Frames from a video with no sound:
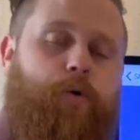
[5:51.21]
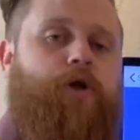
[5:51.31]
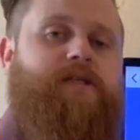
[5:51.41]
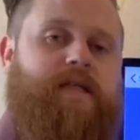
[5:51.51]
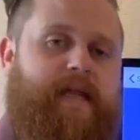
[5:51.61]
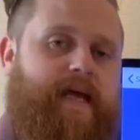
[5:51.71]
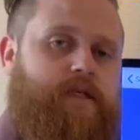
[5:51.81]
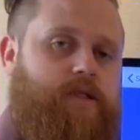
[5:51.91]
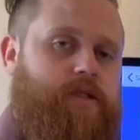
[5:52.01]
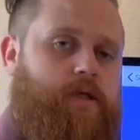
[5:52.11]
point
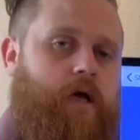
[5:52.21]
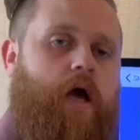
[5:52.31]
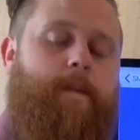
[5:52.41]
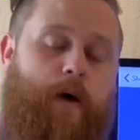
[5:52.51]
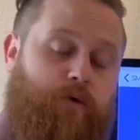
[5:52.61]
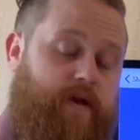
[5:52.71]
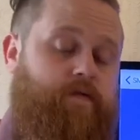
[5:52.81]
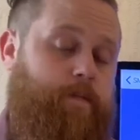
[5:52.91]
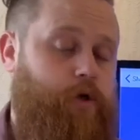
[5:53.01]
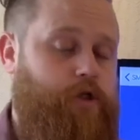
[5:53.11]
list about
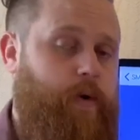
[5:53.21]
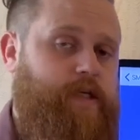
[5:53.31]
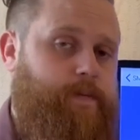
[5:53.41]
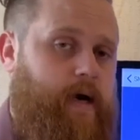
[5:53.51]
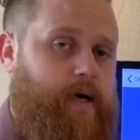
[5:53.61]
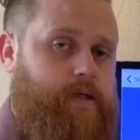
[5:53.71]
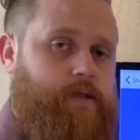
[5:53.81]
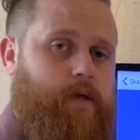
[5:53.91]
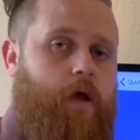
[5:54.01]
different punctuation marks.